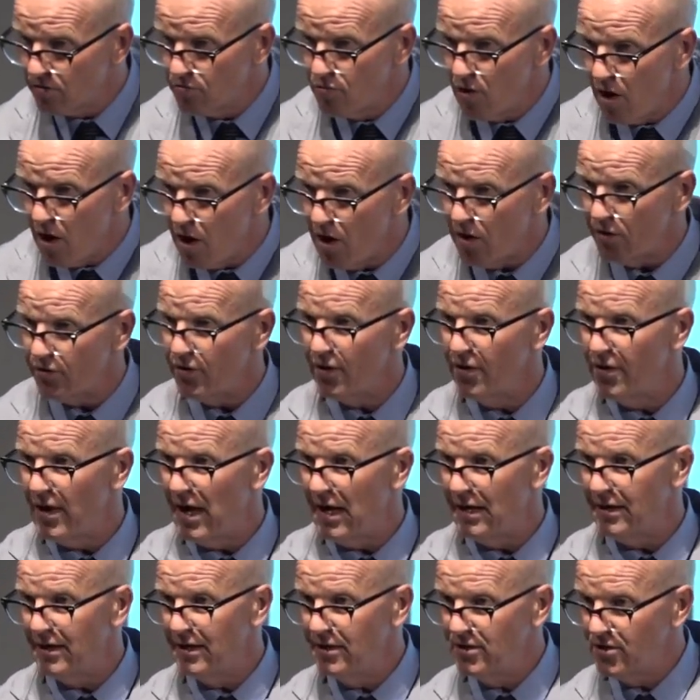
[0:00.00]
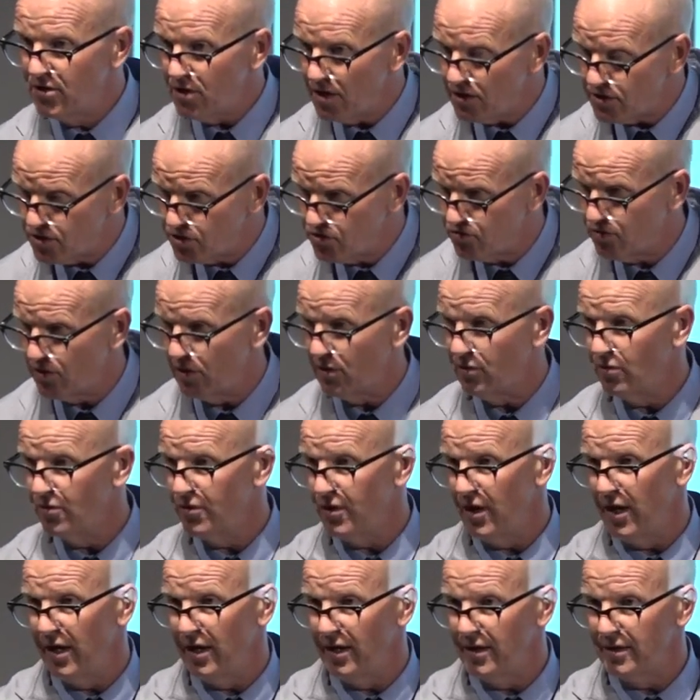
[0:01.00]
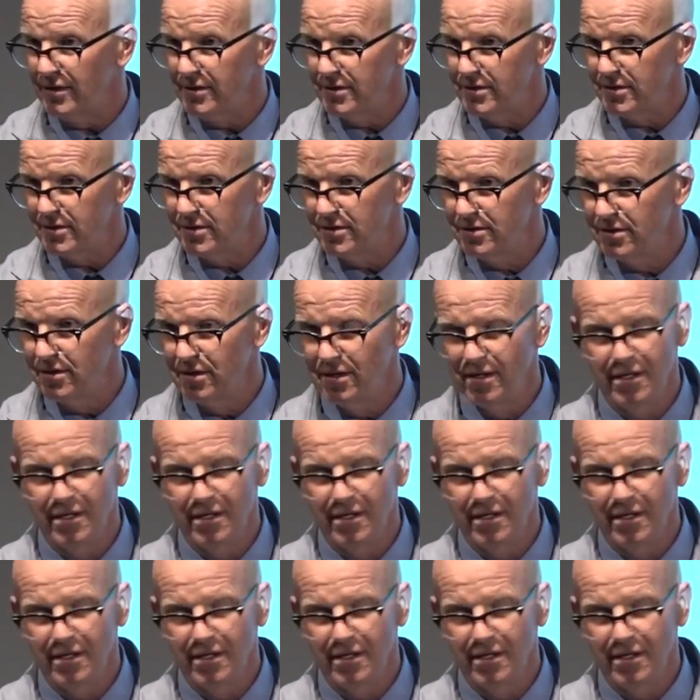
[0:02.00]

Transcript: rather than industrial things,